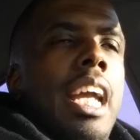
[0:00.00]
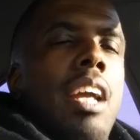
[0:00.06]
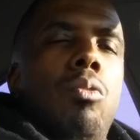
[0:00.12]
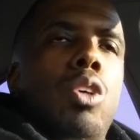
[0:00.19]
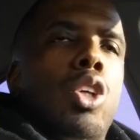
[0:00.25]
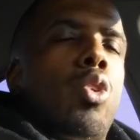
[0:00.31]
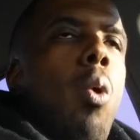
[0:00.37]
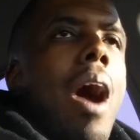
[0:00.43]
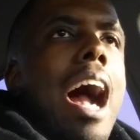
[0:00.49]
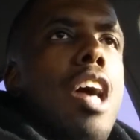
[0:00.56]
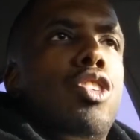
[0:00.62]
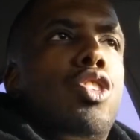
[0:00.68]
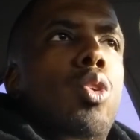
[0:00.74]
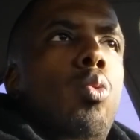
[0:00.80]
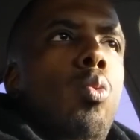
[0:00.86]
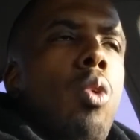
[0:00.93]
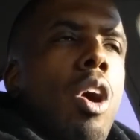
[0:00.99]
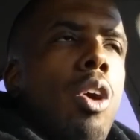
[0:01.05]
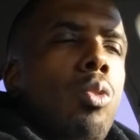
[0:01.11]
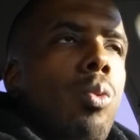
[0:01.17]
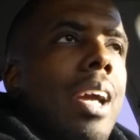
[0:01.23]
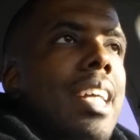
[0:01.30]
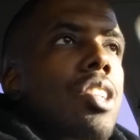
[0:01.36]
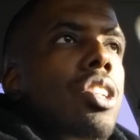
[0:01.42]
it requires
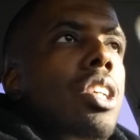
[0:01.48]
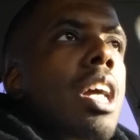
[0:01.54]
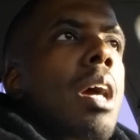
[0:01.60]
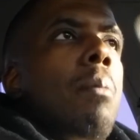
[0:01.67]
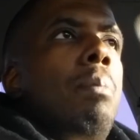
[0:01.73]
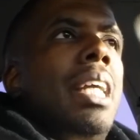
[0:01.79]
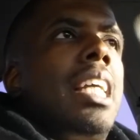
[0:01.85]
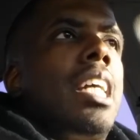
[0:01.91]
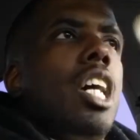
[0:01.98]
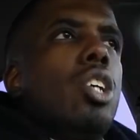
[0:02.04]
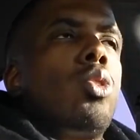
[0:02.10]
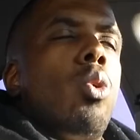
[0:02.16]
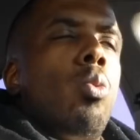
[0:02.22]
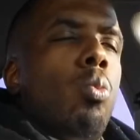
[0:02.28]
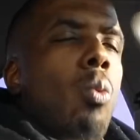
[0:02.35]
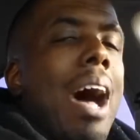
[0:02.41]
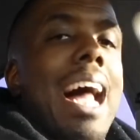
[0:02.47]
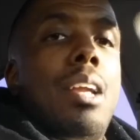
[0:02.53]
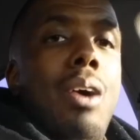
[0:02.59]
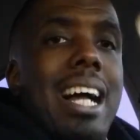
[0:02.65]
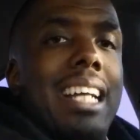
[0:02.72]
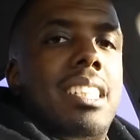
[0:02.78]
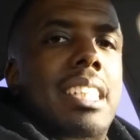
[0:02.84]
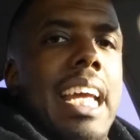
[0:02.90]
a risk. Because why
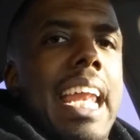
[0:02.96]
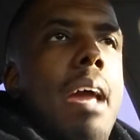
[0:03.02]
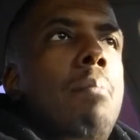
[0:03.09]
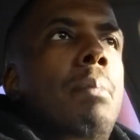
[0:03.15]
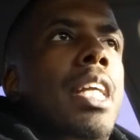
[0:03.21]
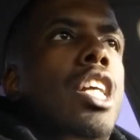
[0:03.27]
do I say that?